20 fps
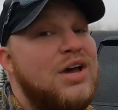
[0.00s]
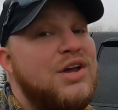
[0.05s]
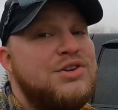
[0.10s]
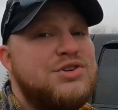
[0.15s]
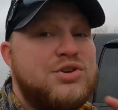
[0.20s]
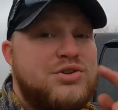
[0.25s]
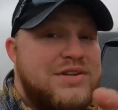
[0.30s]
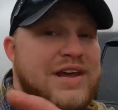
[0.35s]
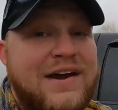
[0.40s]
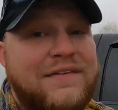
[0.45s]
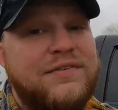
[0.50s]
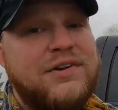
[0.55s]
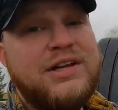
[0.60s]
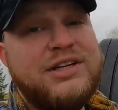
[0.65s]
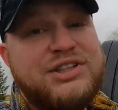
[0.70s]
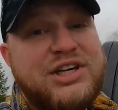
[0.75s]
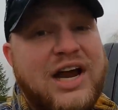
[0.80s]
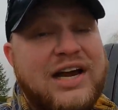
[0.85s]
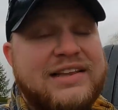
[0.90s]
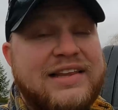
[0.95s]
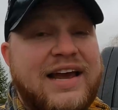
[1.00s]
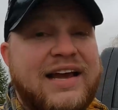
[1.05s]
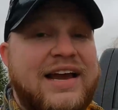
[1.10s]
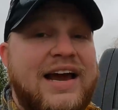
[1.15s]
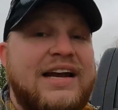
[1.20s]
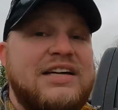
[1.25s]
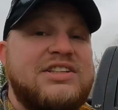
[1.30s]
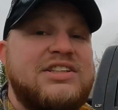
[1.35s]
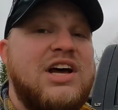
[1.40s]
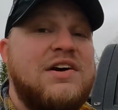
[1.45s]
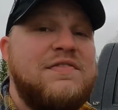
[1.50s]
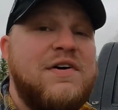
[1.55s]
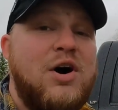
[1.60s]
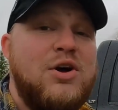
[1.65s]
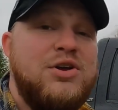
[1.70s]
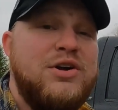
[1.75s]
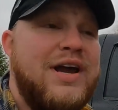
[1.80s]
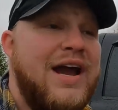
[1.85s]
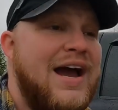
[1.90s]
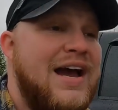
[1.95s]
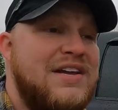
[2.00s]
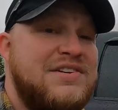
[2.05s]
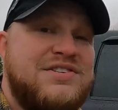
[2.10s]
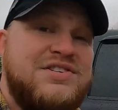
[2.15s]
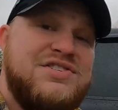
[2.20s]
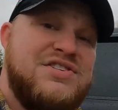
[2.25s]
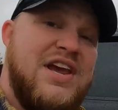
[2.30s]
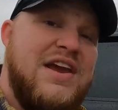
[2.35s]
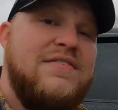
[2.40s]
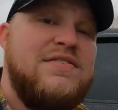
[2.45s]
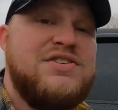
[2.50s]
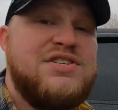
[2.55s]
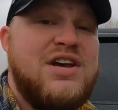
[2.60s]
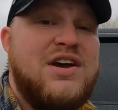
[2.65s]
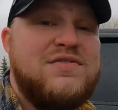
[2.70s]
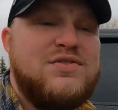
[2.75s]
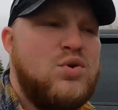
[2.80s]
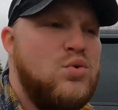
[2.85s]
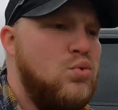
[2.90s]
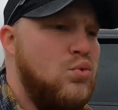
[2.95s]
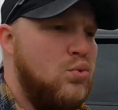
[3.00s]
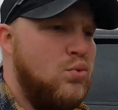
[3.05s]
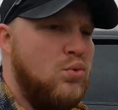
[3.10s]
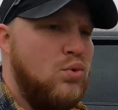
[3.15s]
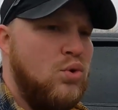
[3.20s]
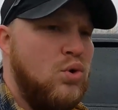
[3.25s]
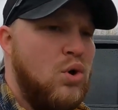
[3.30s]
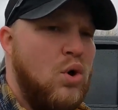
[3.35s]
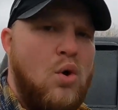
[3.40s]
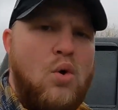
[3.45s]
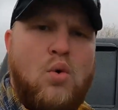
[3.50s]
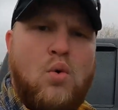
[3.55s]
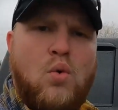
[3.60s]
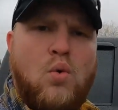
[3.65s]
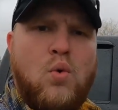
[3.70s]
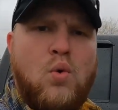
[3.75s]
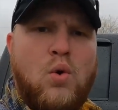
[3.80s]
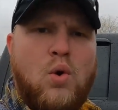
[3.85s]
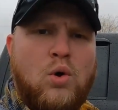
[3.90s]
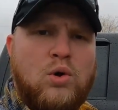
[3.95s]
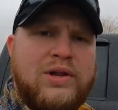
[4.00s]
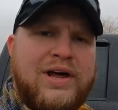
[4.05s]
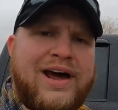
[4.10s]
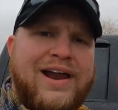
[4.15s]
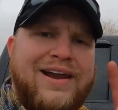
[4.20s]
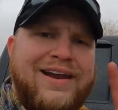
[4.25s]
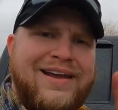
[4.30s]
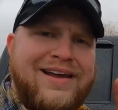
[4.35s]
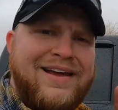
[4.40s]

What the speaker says: So definitely check that kind of stuff out, you guys. You save yourselves. Ooh, hold on.